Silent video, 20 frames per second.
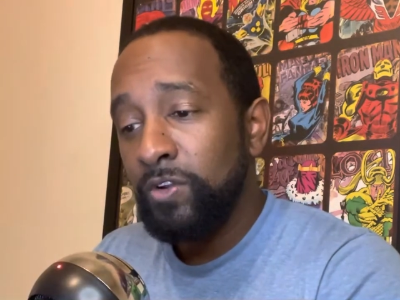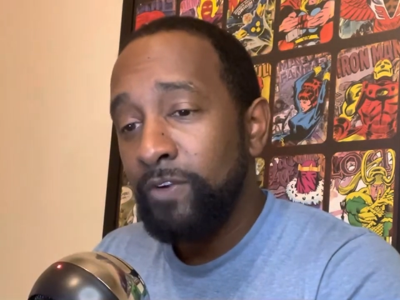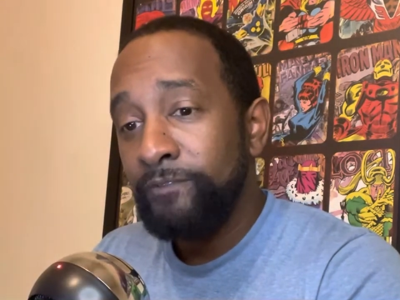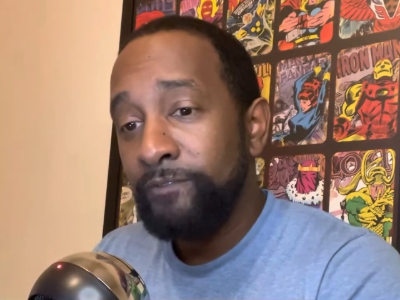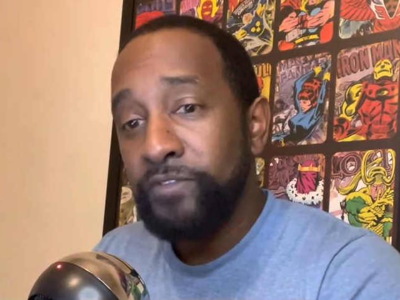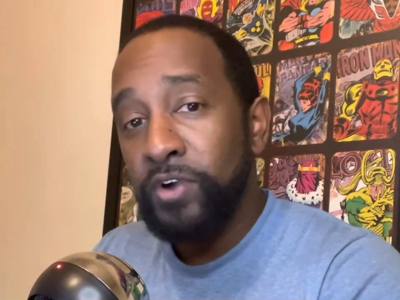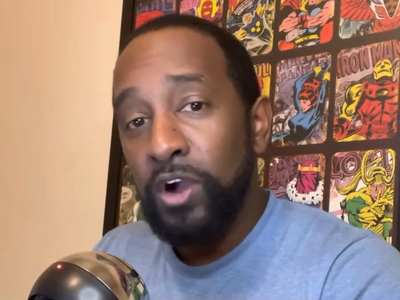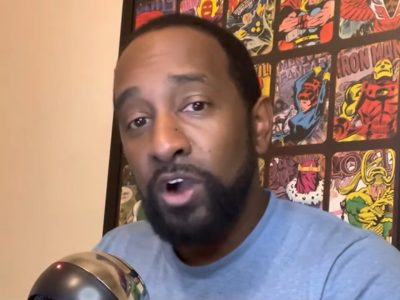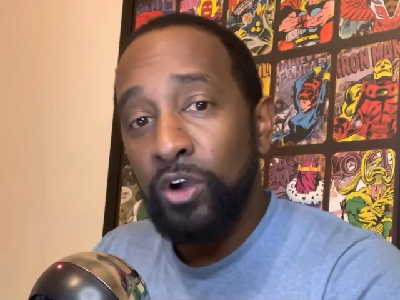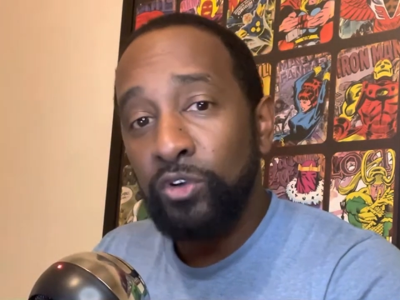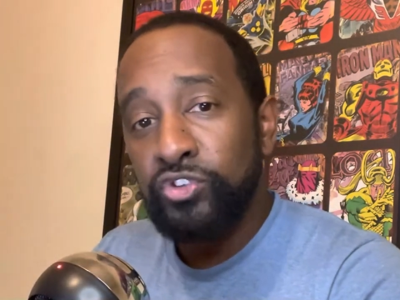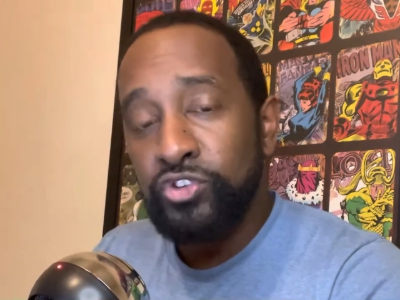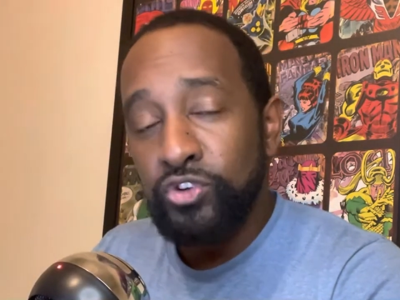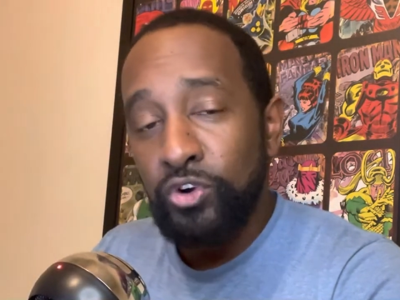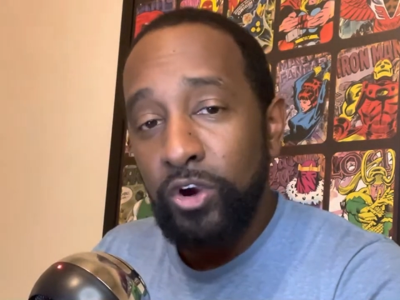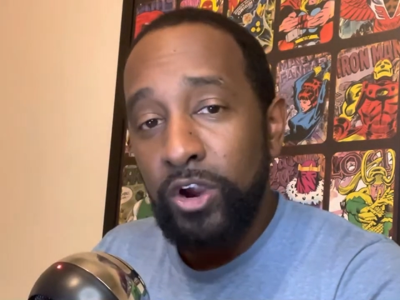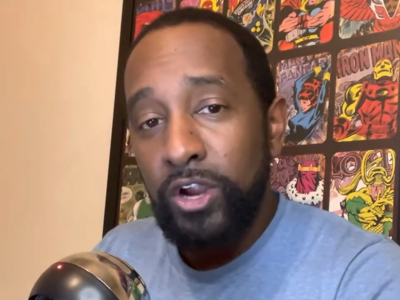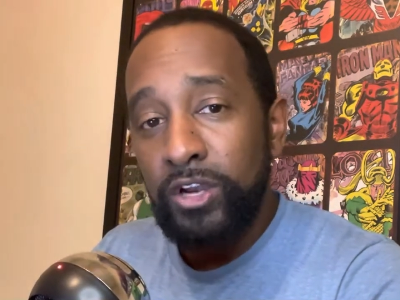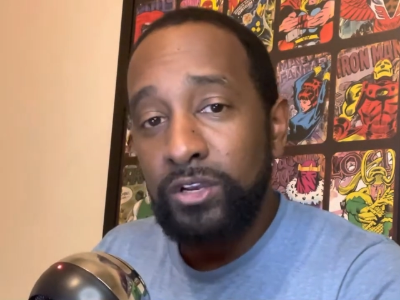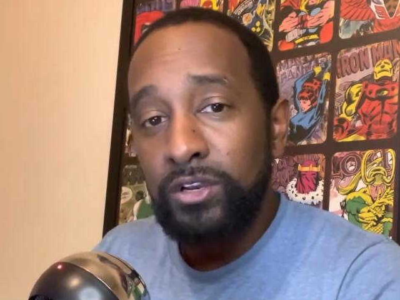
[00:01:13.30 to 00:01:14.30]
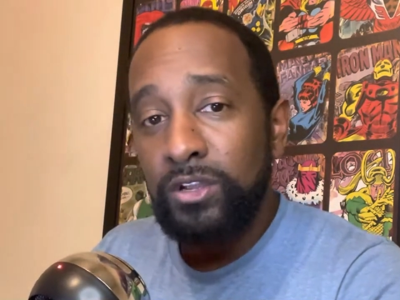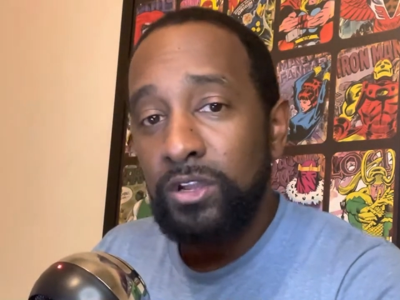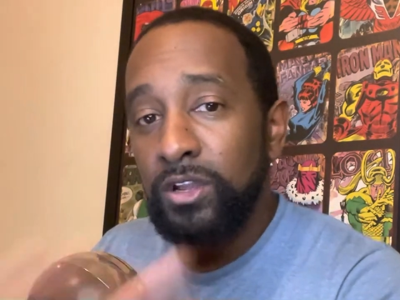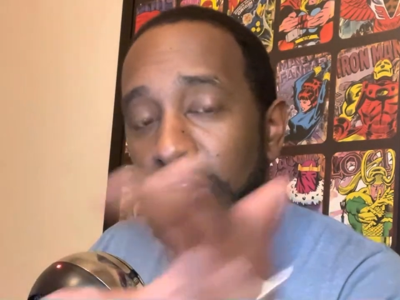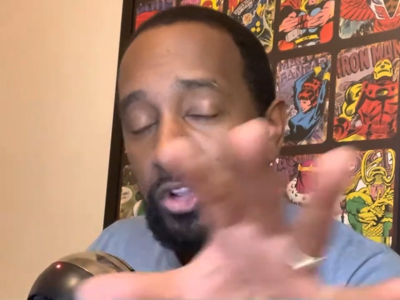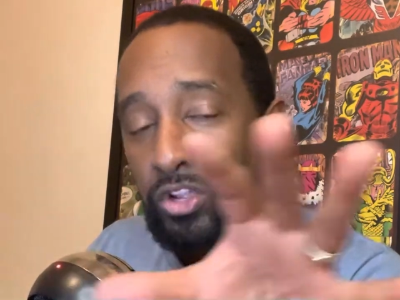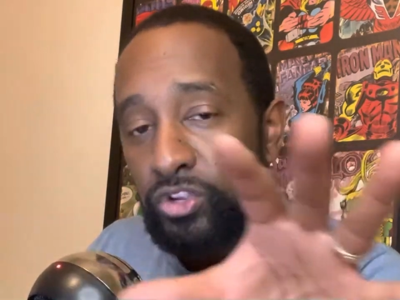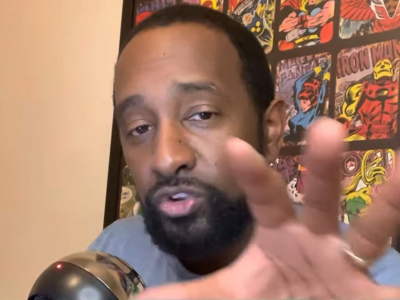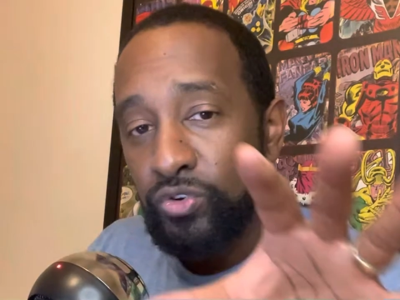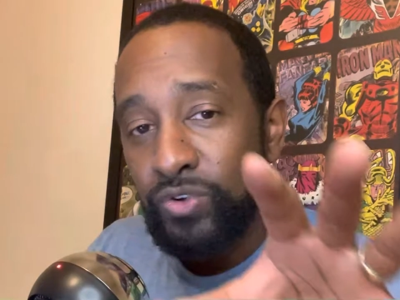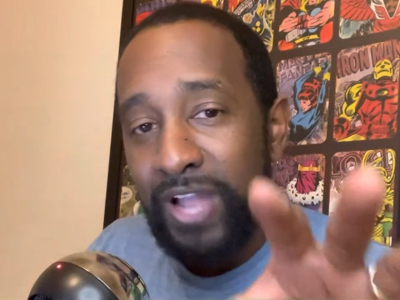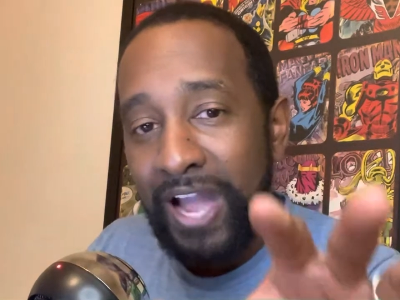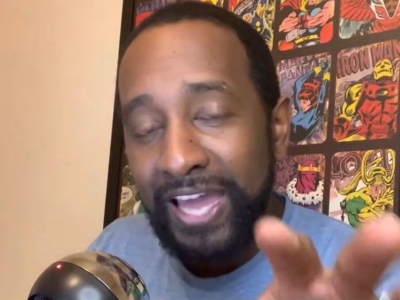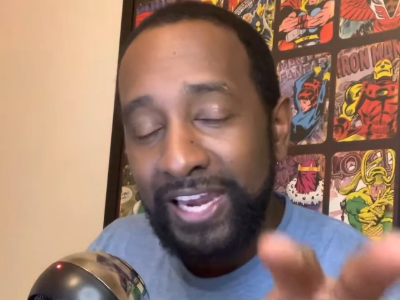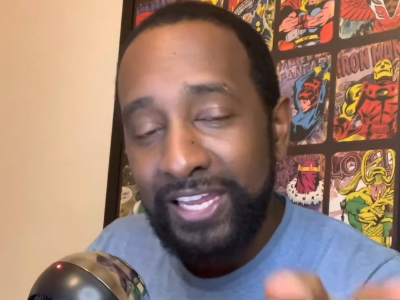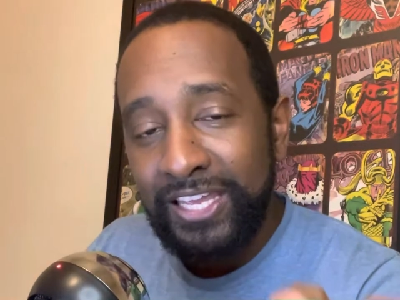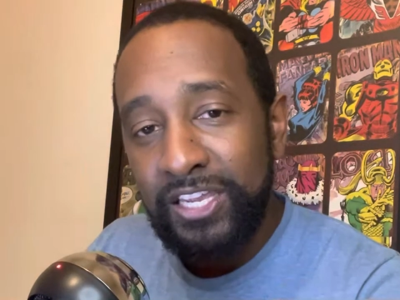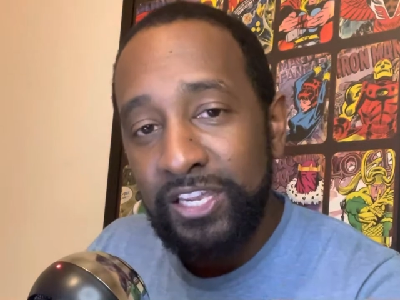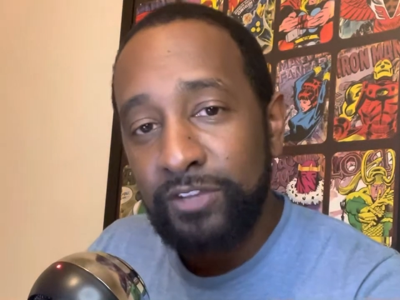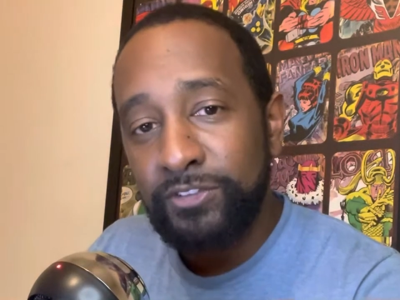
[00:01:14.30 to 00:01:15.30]
falls short, you got to
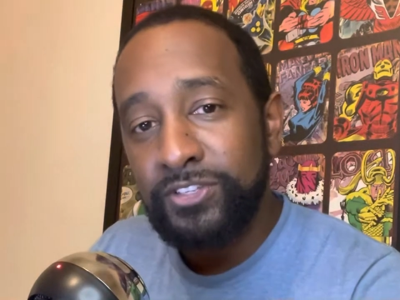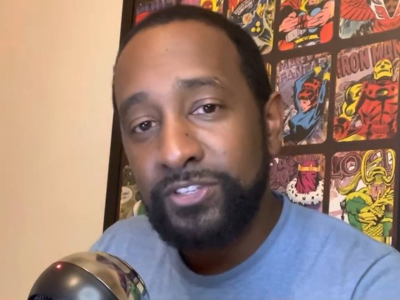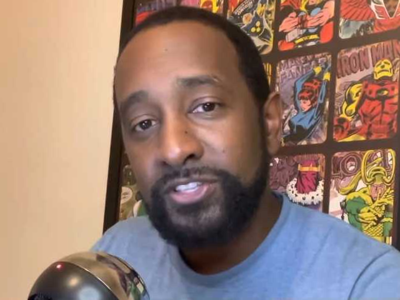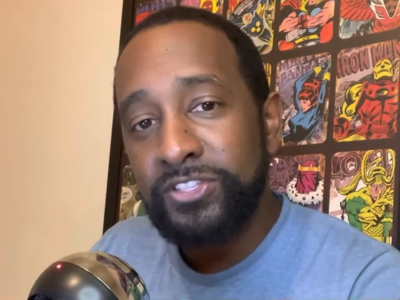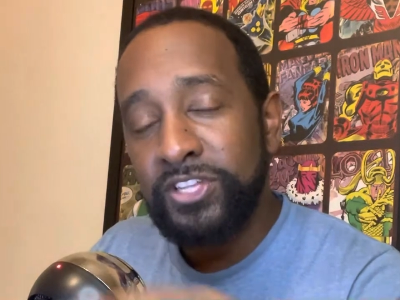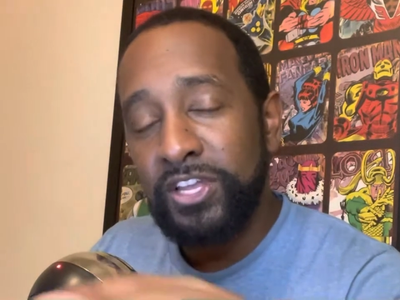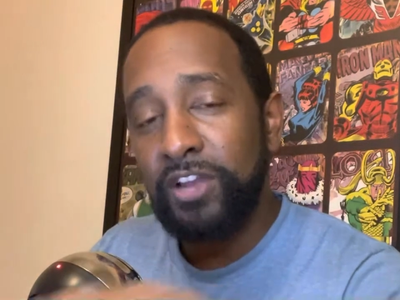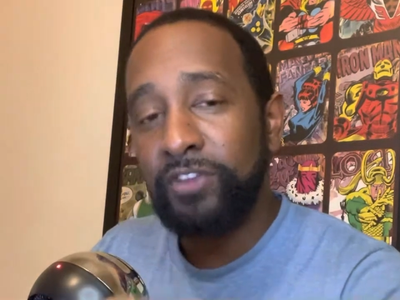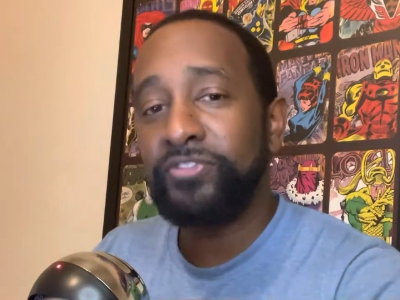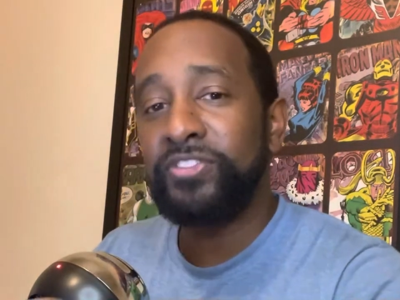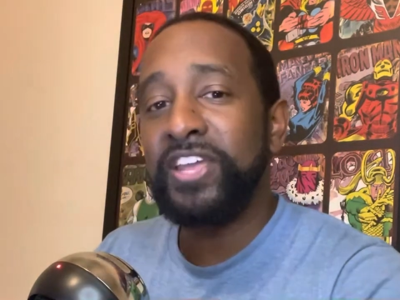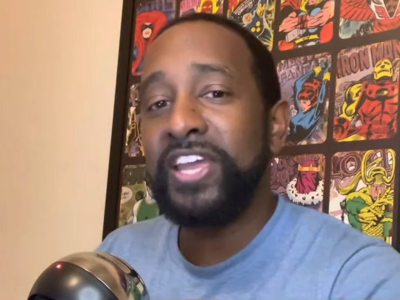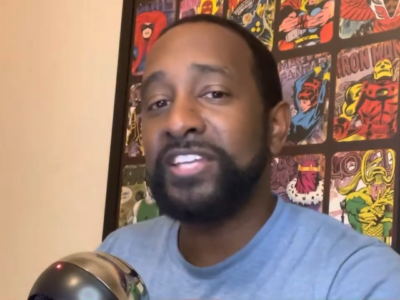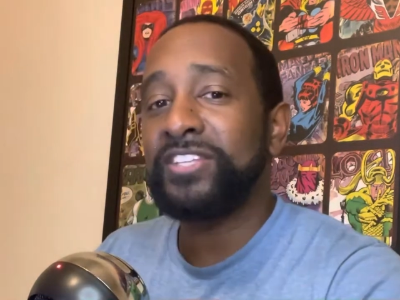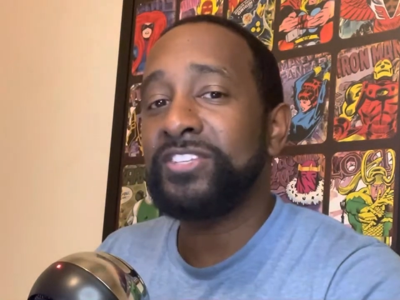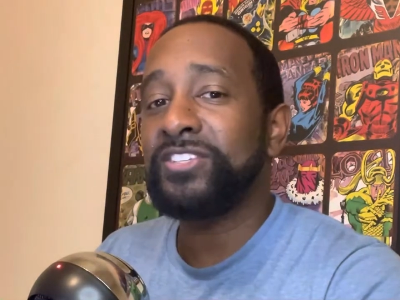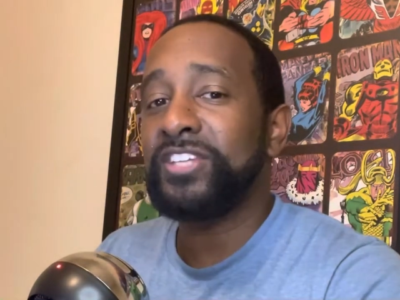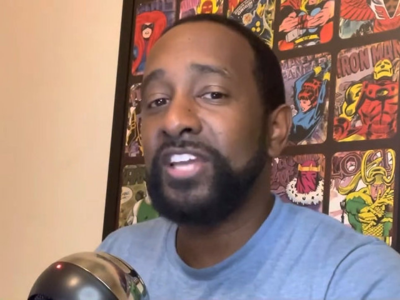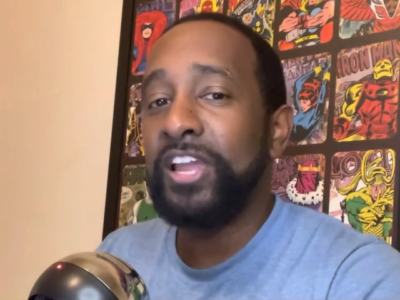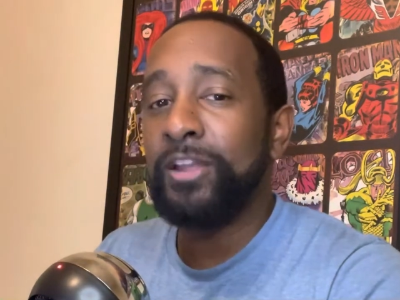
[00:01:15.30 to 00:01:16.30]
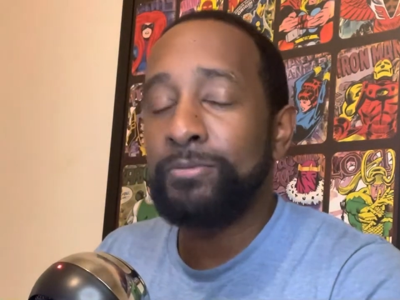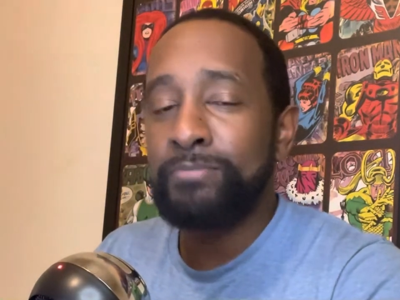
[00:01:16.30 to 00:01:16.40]
give Steph that same